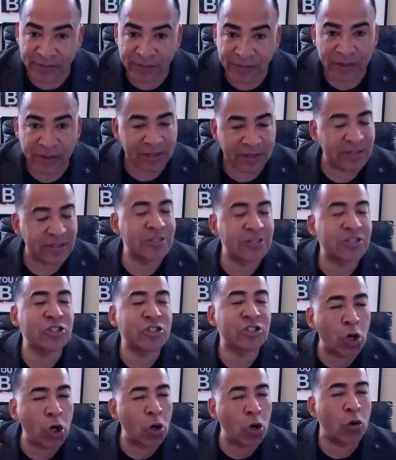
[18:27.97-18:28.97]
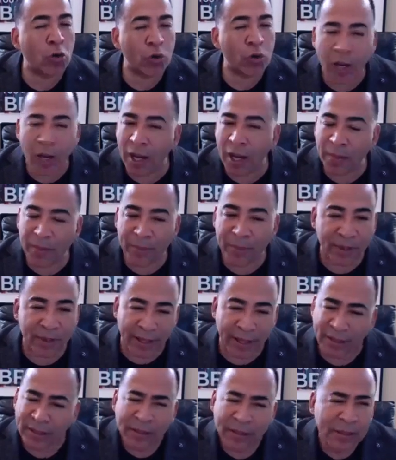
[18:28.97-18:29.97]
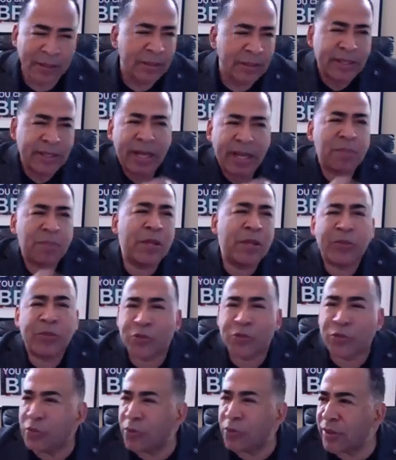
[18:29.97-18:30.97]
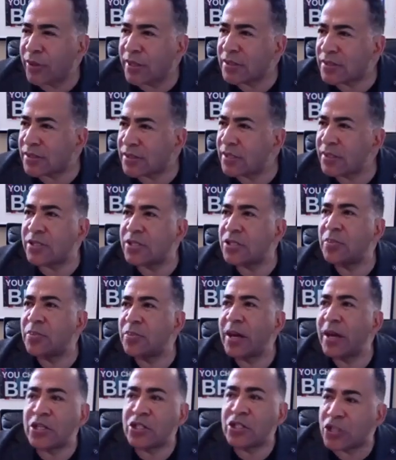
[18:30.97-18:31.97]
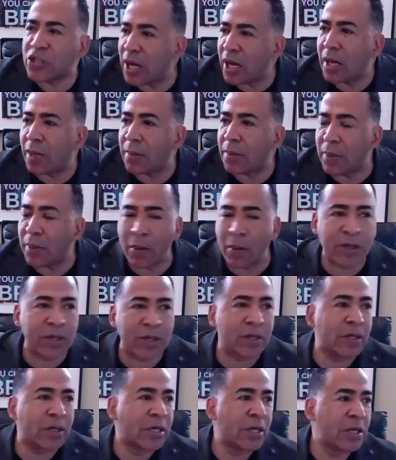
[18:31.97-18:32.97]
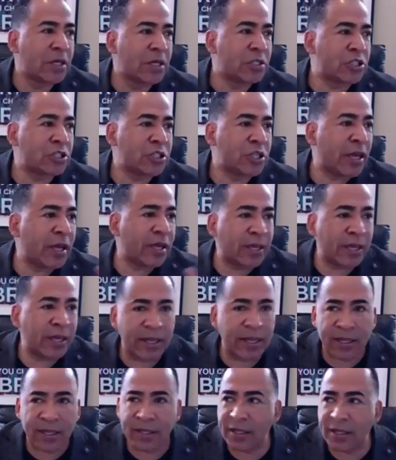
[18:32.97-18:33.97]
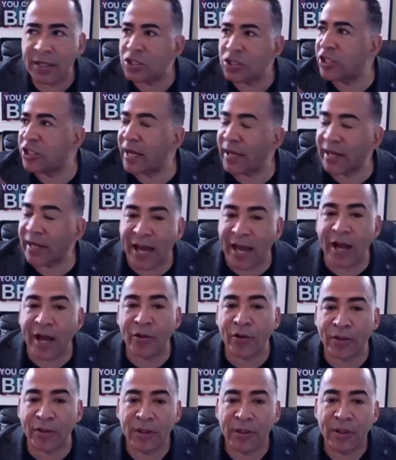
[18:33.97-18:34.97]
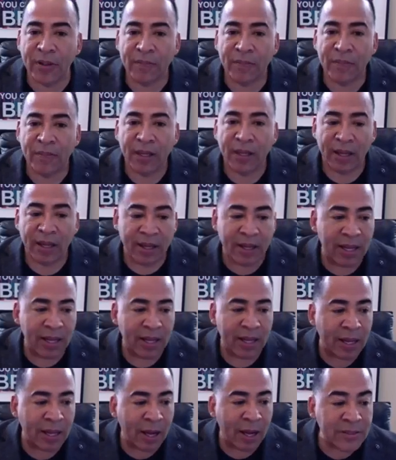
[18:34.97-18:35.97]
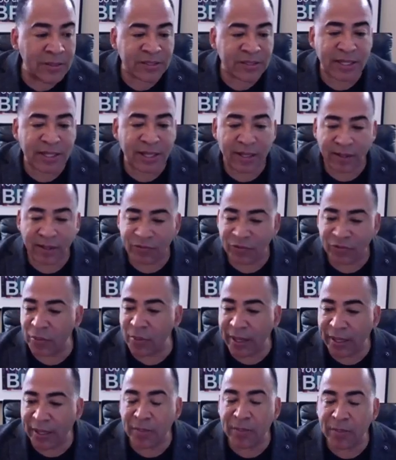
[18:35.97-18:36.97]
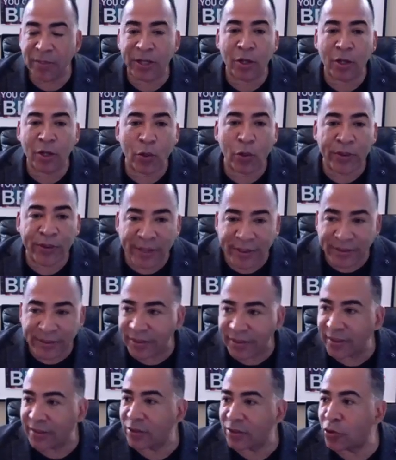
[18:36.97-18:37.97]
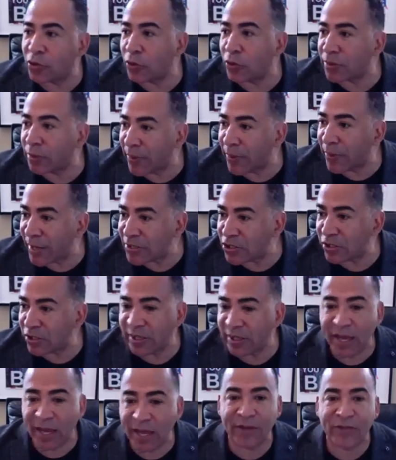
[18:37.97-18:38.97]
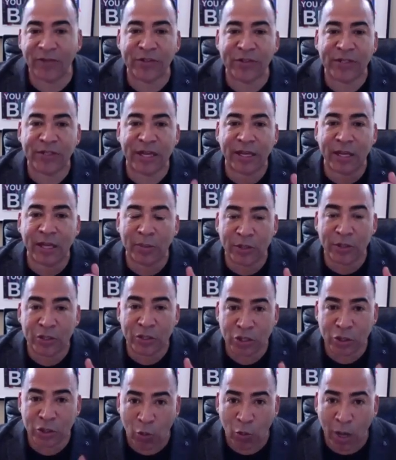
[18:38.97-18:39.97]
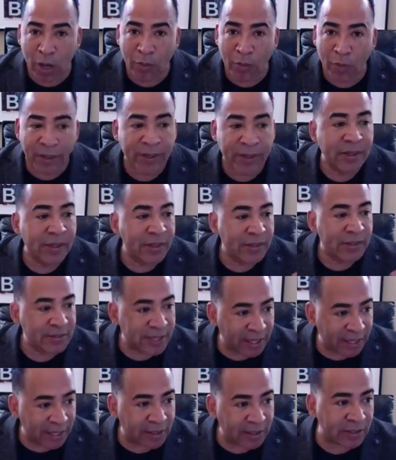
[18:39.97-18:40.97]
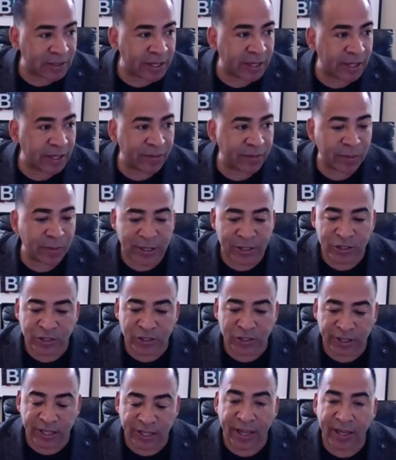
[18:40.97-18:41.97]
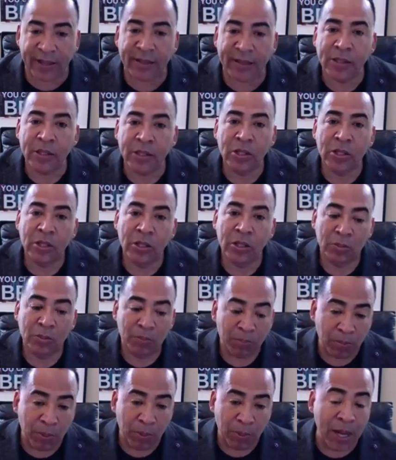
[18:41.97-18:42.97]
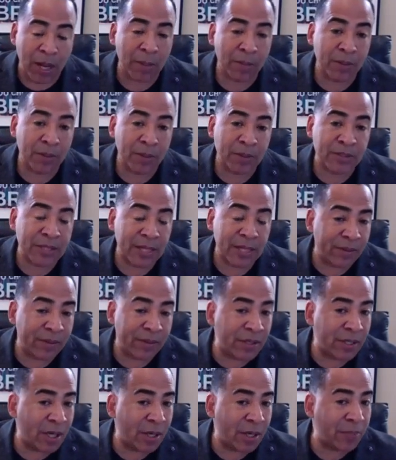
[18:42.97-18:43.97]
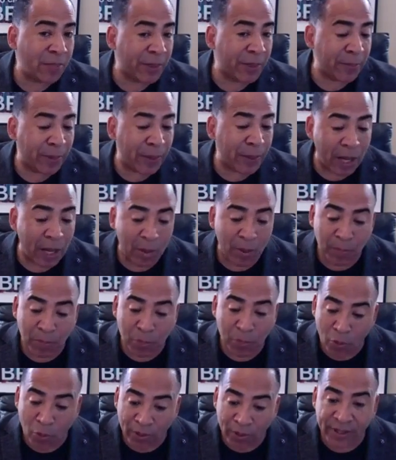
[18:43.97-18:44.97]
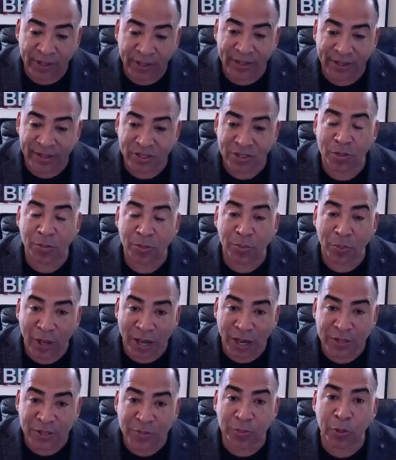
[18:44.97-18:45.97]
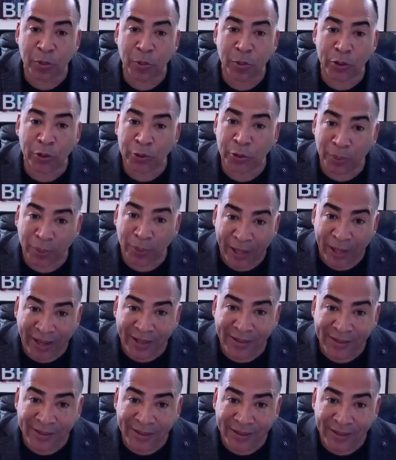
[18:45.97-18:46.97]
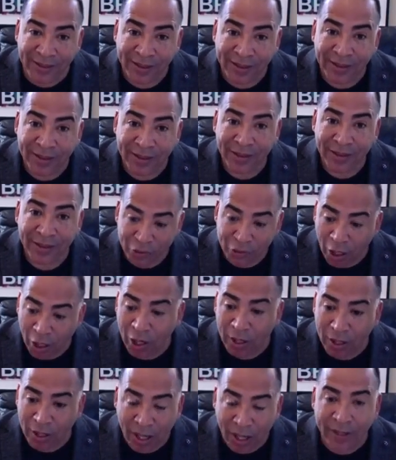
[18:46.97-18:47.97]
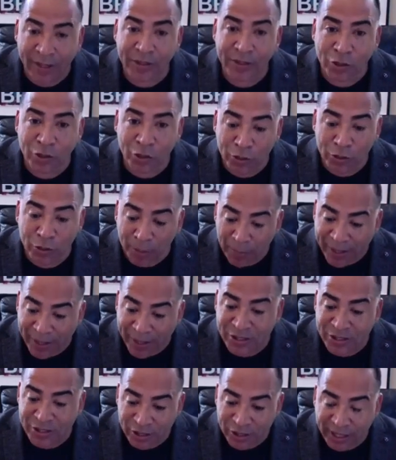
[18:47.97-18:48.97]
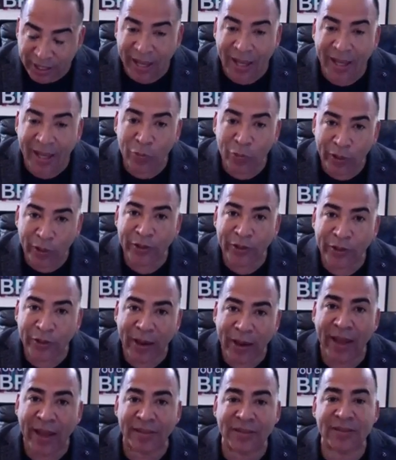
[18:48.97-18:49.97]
because it's so common, like, get me through this. This is my job. I want to check in and check out. And I always say, if you're making me a gordita, do it the best you can. If you take care of the Chihuahua, take care of the best you can. Mm-hmm. Bob, tell the young people how important it is to prosper where you're planted. Doggone it, do the best you can where you're at.